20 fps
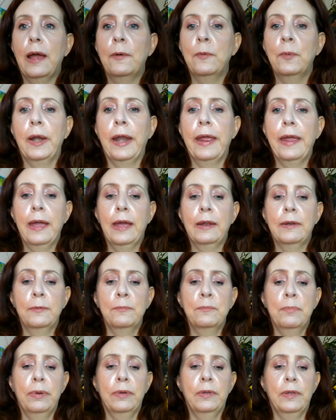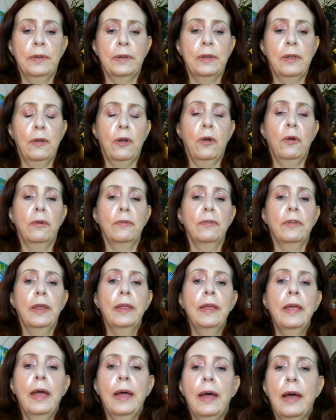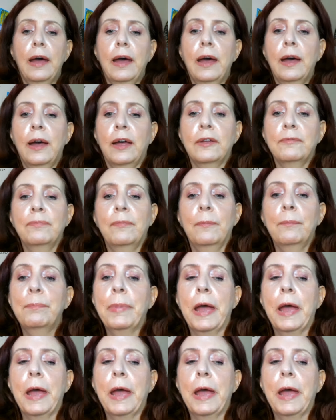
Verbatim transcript: I went ahead and put Um,